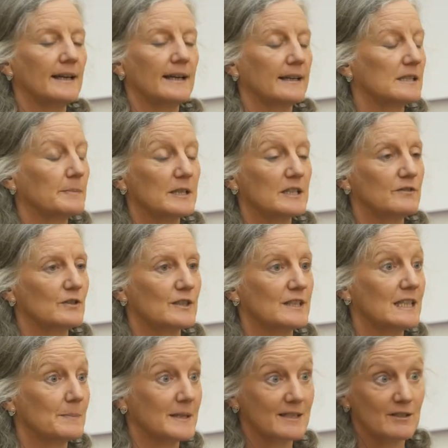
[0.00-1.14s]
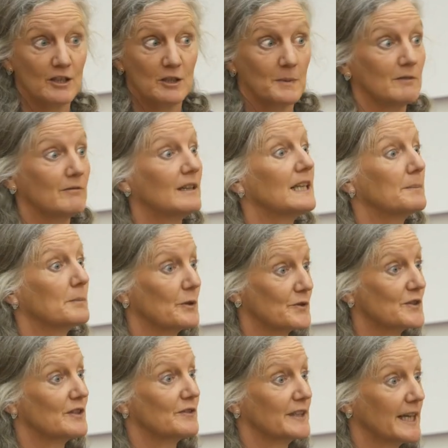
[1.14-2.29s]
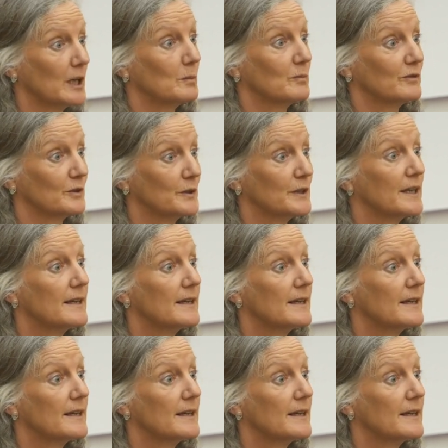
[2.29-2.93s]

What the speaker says: aspect of your sleep is going to be really positive and helpful.